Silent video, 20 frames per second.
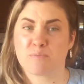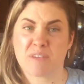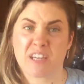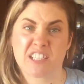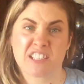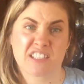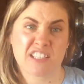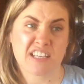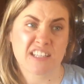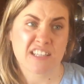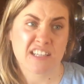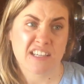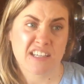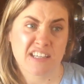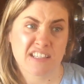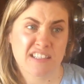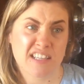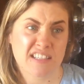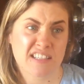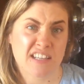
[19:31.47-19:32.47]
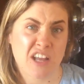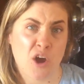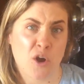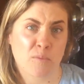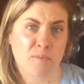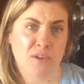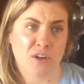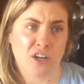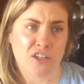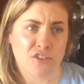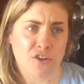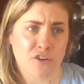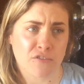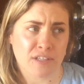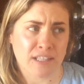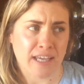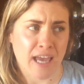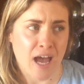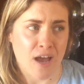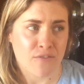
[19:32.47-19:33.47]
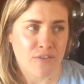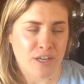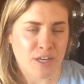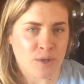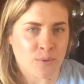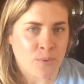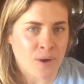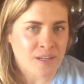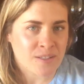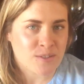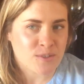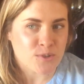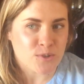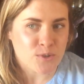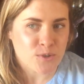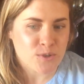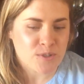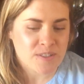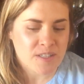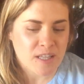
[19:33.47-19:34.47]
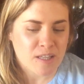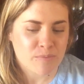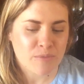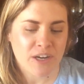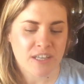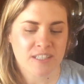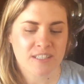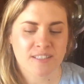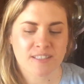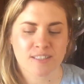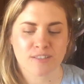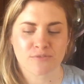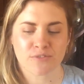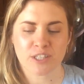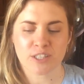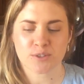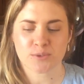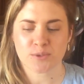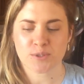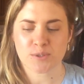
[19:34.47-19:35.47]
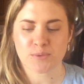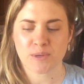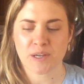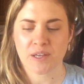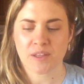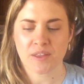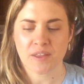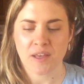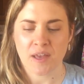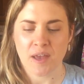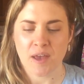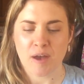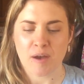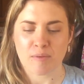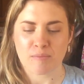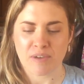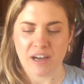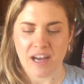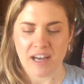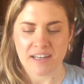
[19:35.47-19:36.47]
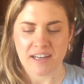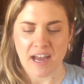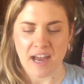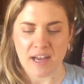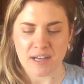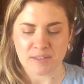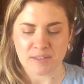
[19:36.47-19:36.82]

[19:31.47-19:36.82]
It doesn't help that I don't really have anyone to do celebrations and rituals with, but